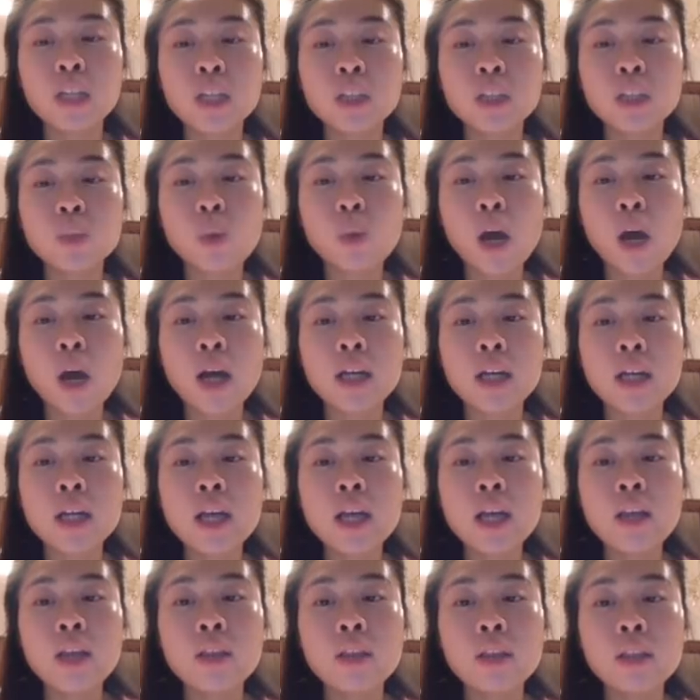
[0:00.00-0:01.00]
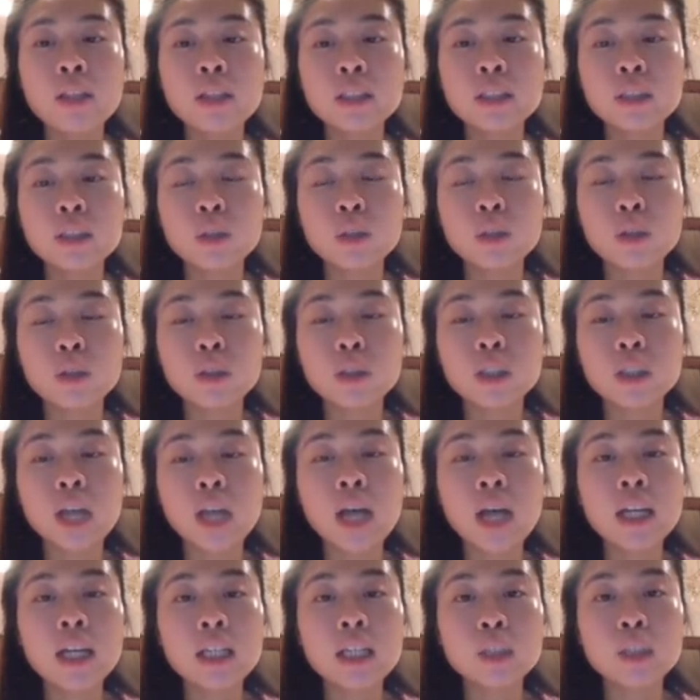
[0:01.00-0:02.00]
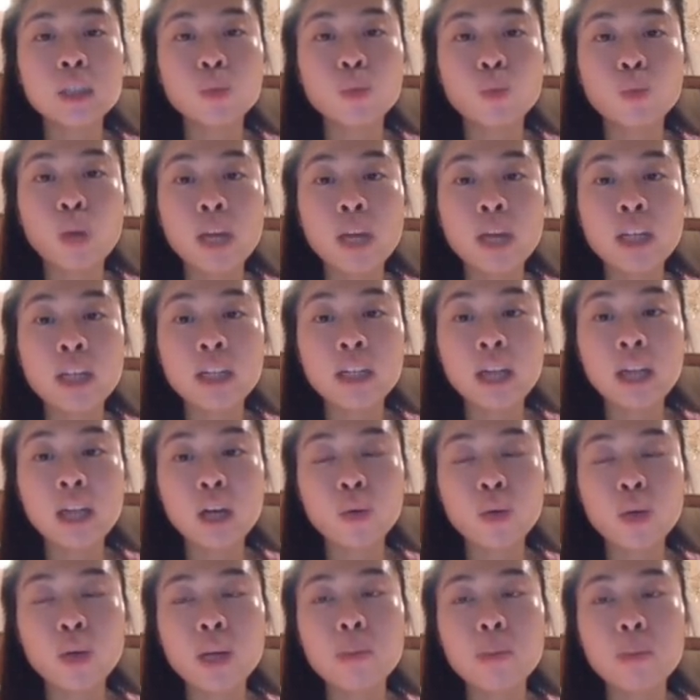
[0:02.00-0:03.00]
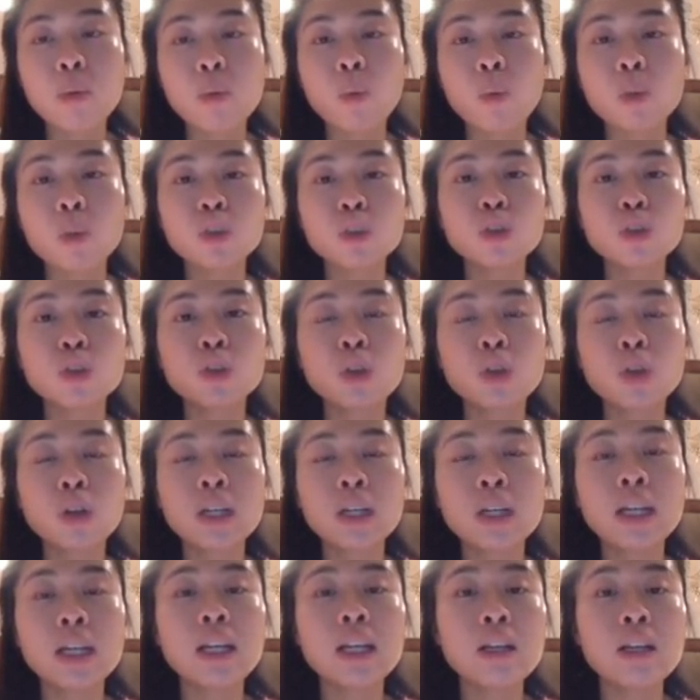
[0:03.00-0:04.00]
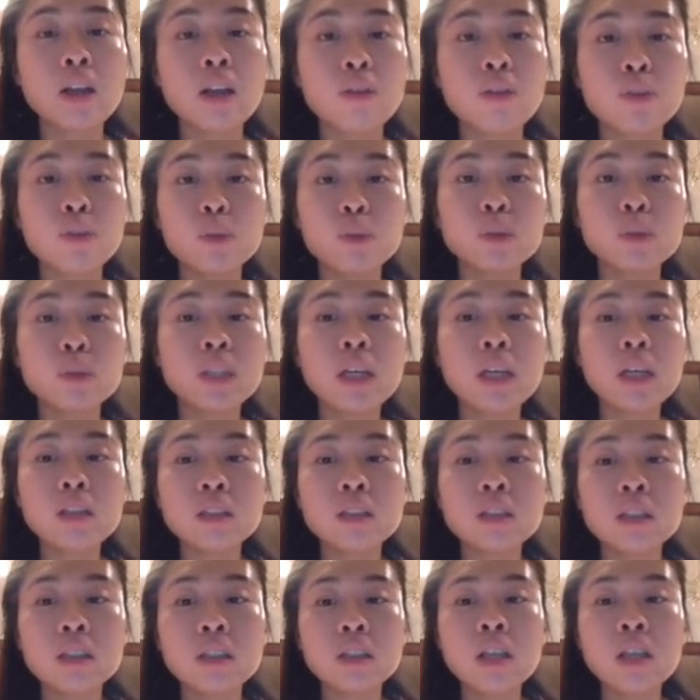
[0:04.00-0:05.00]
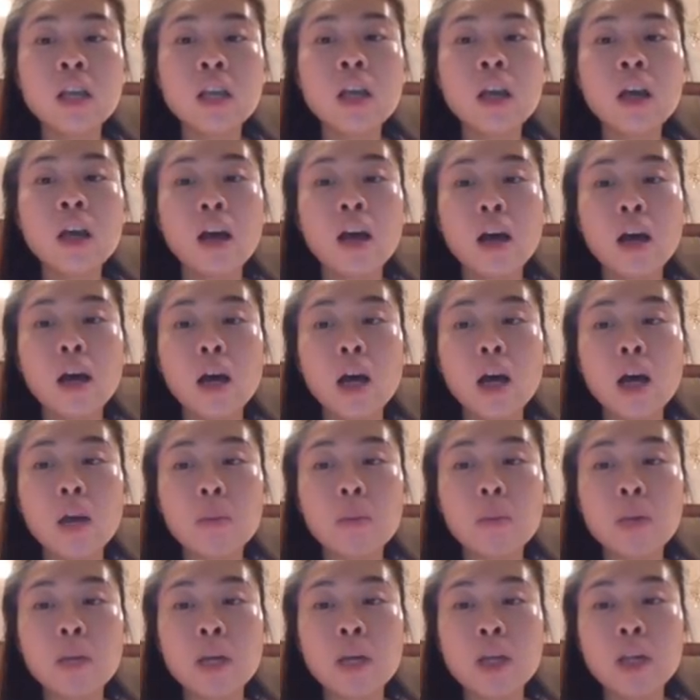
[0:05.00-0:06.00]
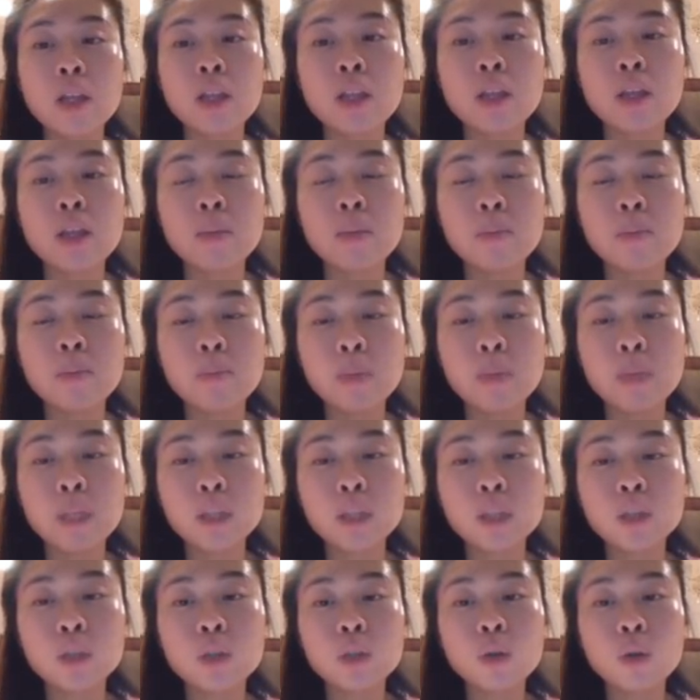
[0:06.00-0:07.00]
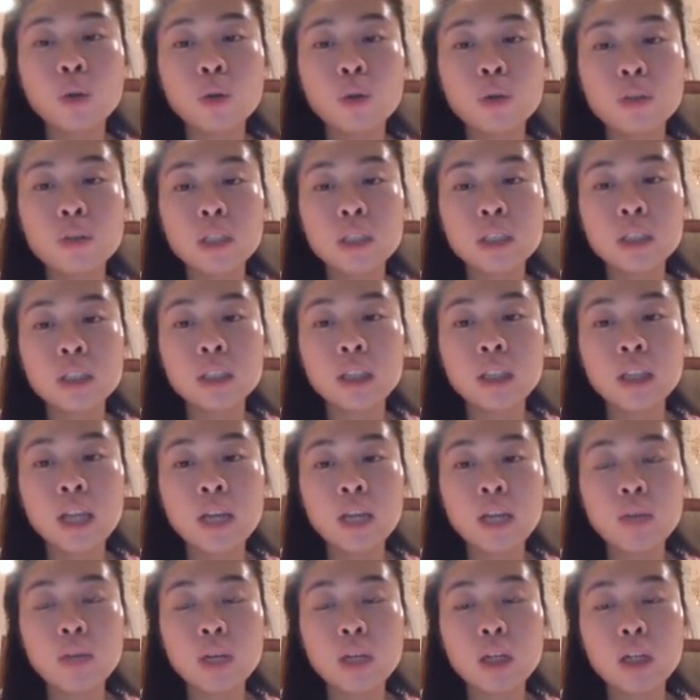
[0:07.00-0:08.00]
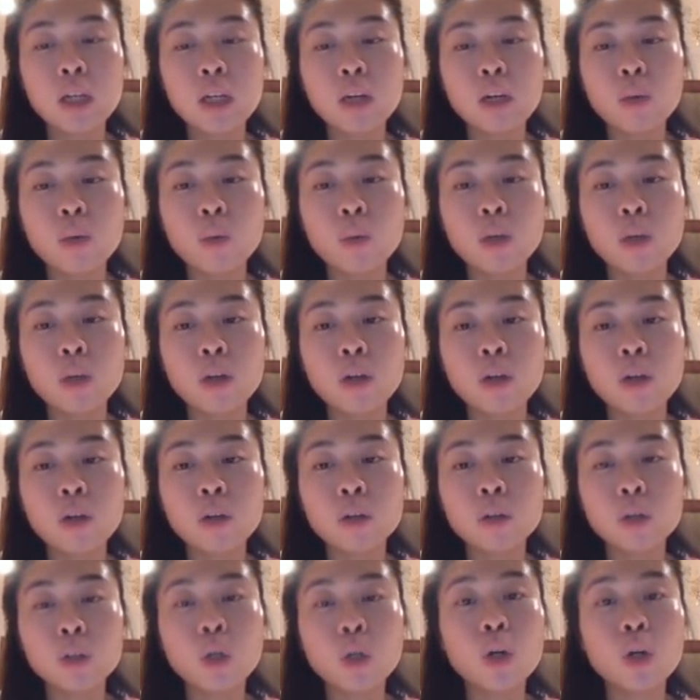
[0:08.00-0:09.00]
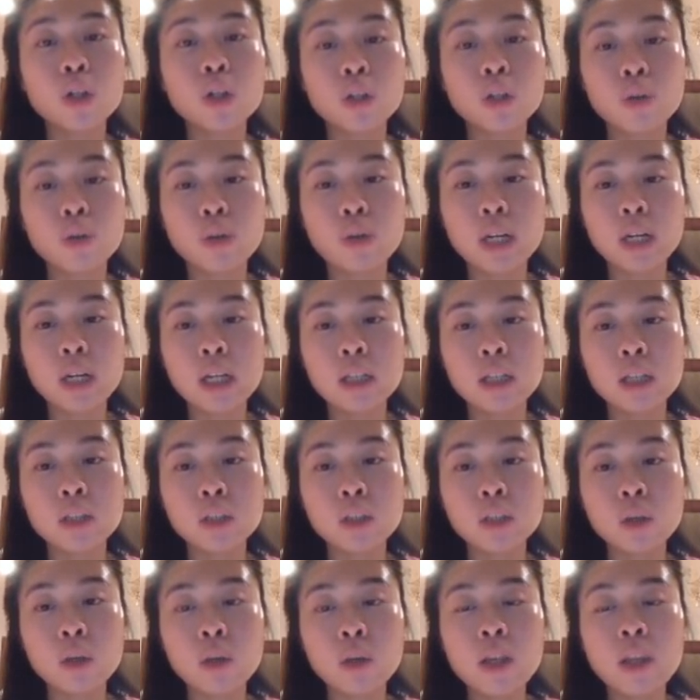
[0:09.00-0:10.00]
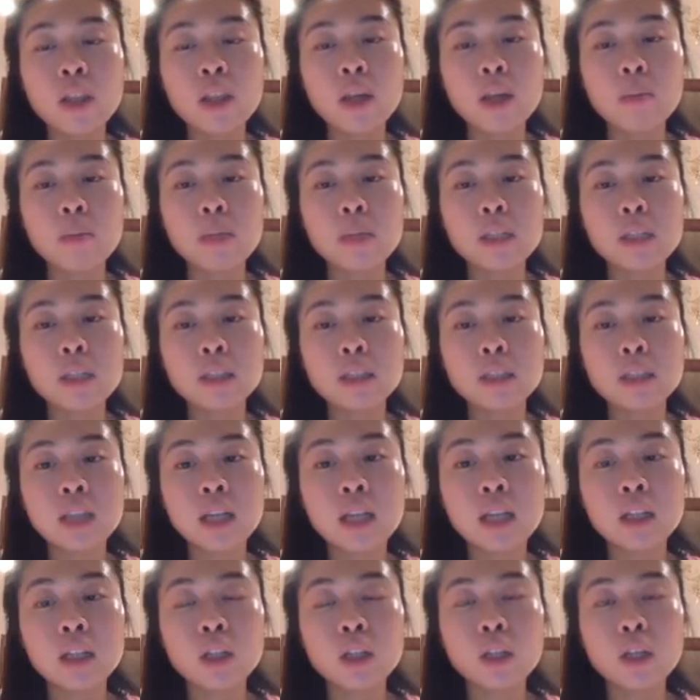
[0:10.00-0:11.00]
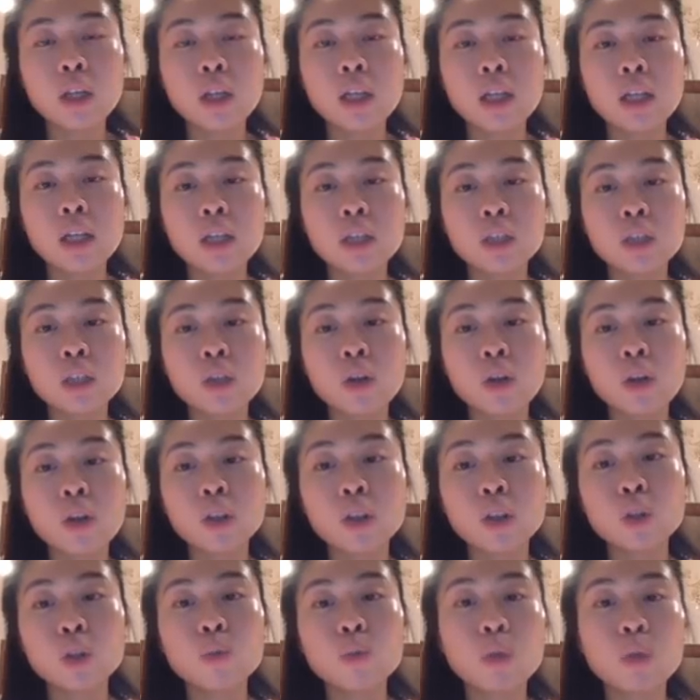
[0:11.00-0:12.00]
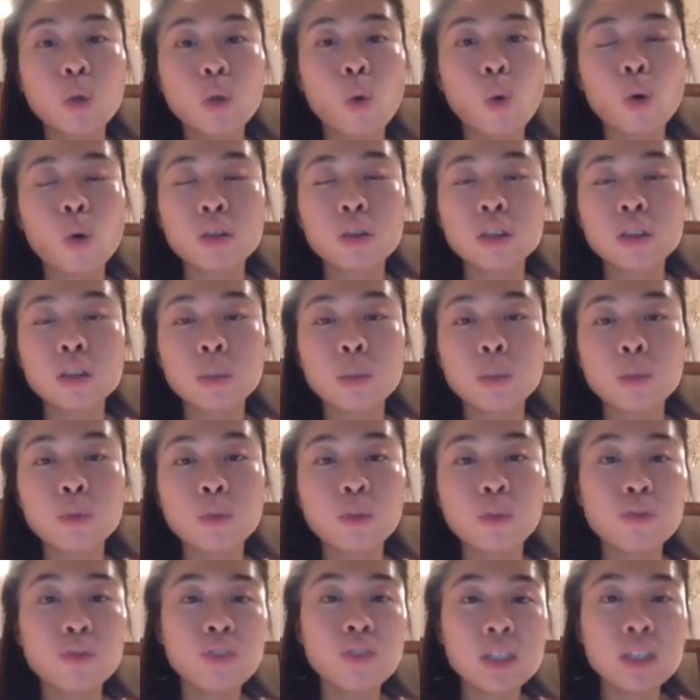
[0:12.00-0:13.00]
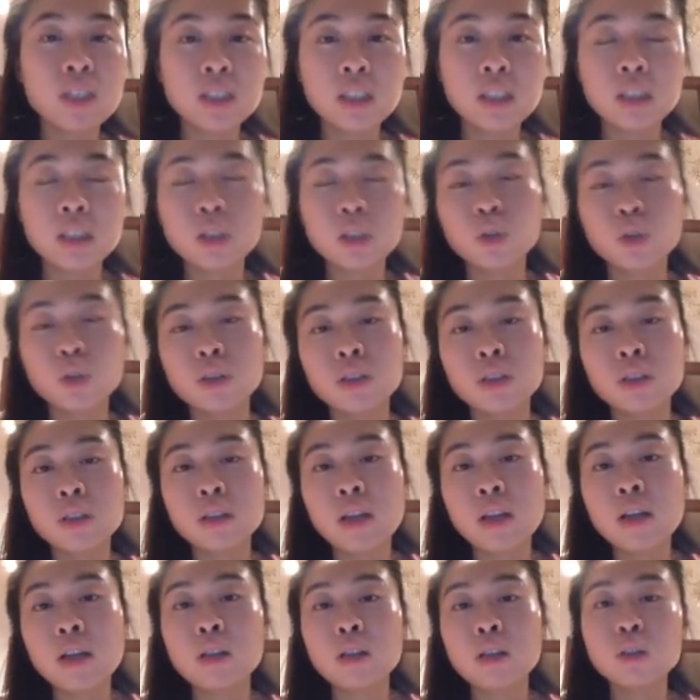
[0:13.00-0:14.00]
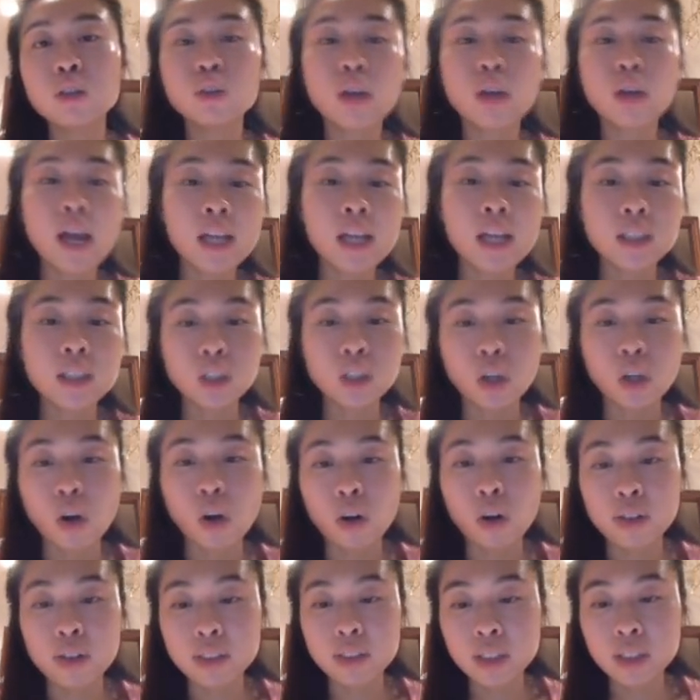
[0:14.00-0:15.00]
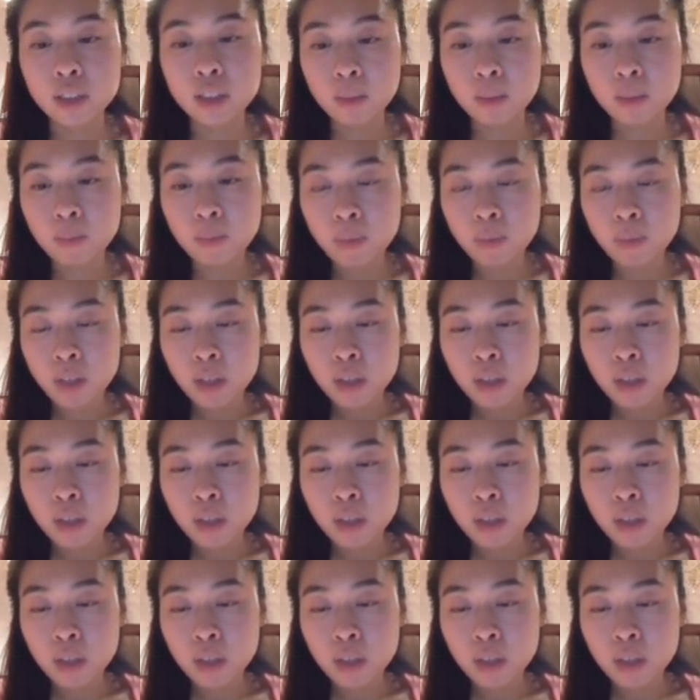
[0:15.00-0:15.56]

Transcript: That's why this dot is red and not green. But once you start getting a few sales in, the pixel, this light right here, will turn green. So that means that it is starting to record some of your visits, your sales, your add to carts.